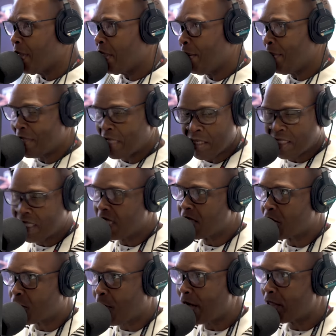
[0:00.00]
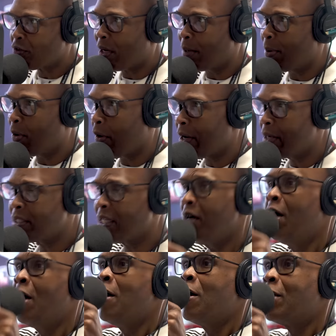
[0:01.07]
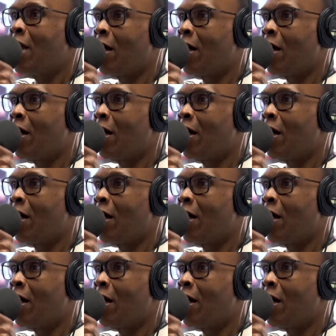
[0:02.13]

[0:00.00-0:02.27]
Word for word: Let me. Jesus Christ, trying to blow our ears off.